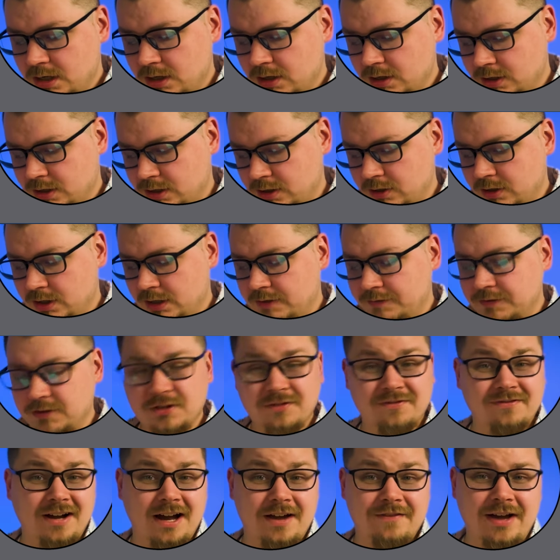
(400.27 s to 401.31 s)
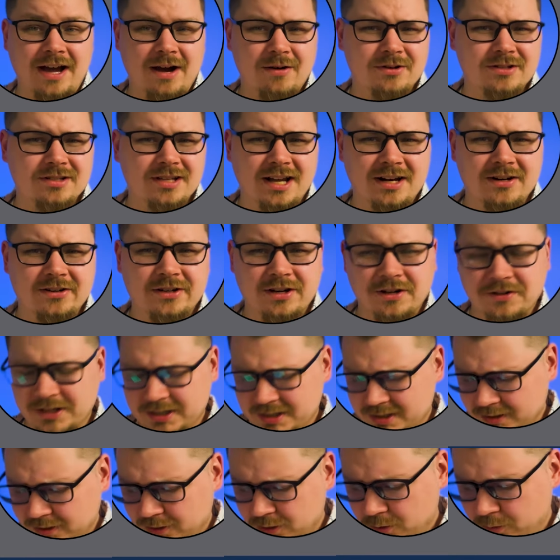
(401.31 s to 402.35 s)
Look, you can even do five hours. I don't know.
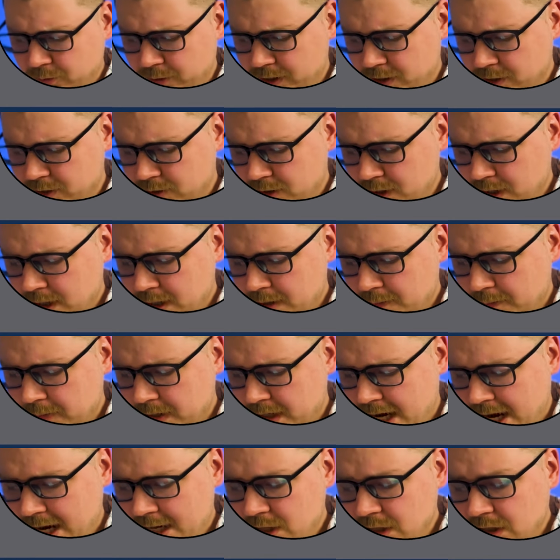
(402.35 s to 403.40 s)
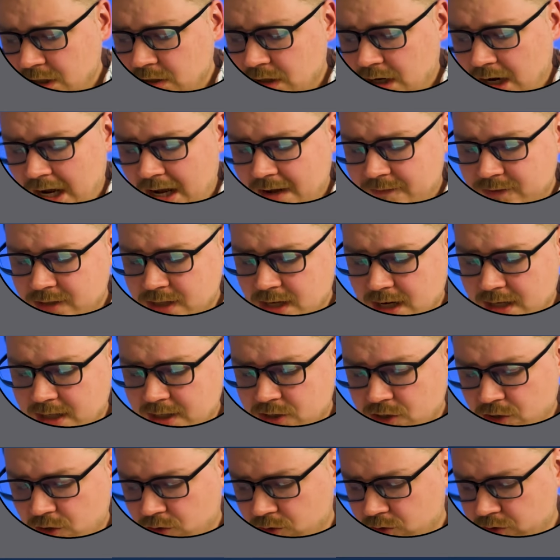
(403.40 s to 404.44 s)
That's a little weird, but I have done
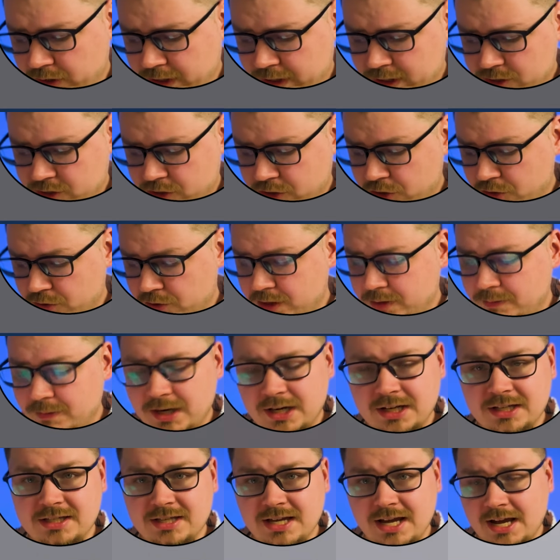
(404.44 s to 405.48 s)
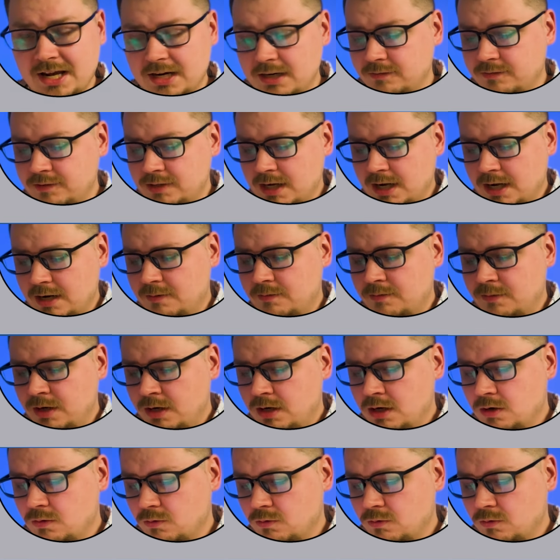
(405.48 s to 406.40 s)
as early as thirty minutes ahead of time.